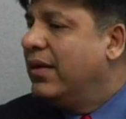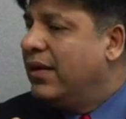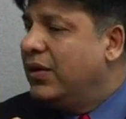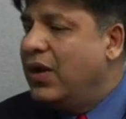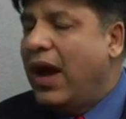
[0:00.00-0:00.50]

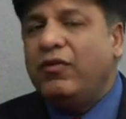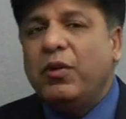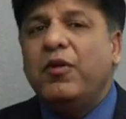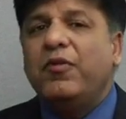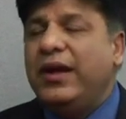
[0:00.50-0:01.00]
you have to
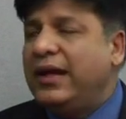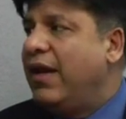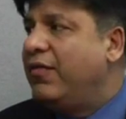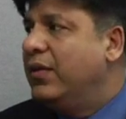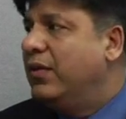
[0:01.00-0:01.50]
be very
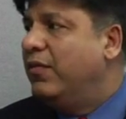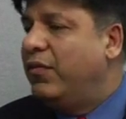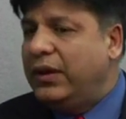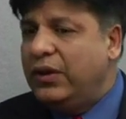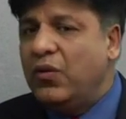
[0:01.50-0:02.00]
careful
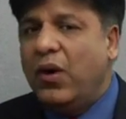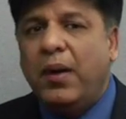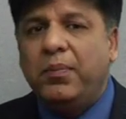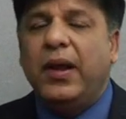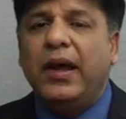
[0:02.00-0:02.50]
when you are
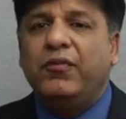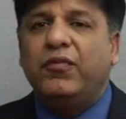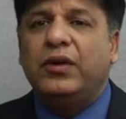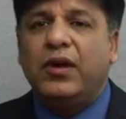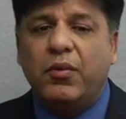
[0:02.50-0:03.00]
applying
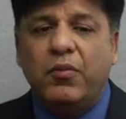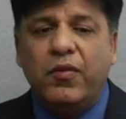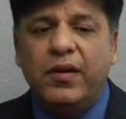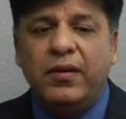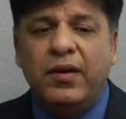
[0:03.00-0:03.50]
for the
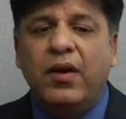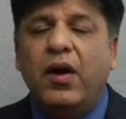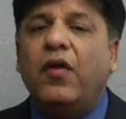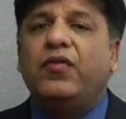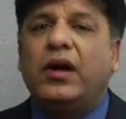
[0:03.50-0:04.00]
removal
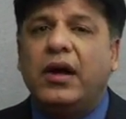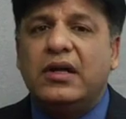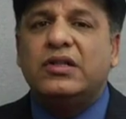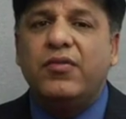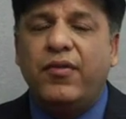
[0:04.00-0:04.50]
of your
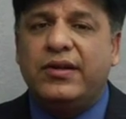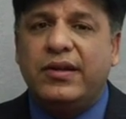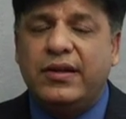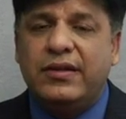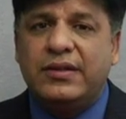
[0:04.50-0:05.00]
conditional
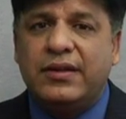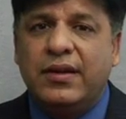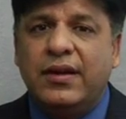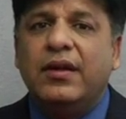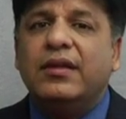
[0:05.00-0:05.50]
residence.
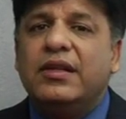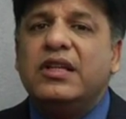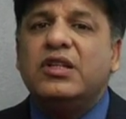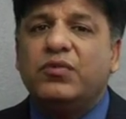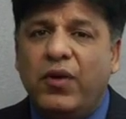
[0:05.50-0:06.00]

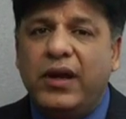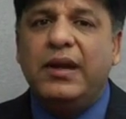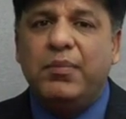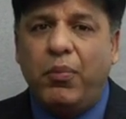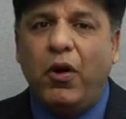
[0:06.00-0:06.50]
This is very
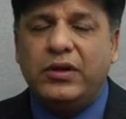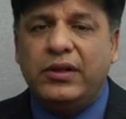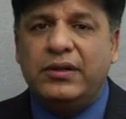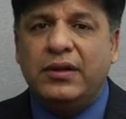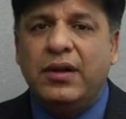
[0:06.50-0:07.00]

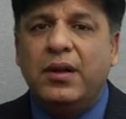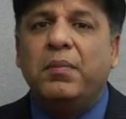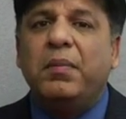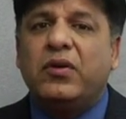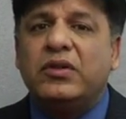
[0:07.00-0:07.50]
important
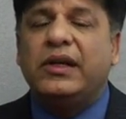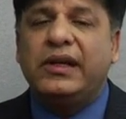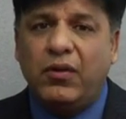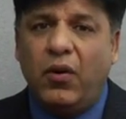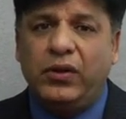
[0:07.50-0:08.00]
because it
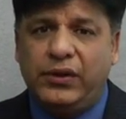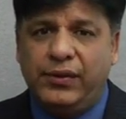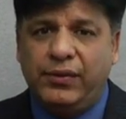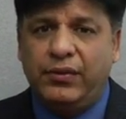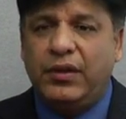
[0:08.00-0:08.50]
can haunt
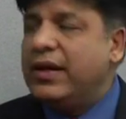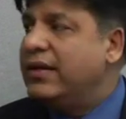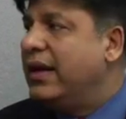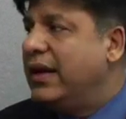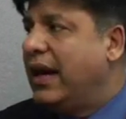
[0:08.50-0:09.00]
you. The
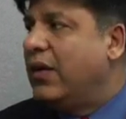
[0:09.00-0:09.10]
reason it can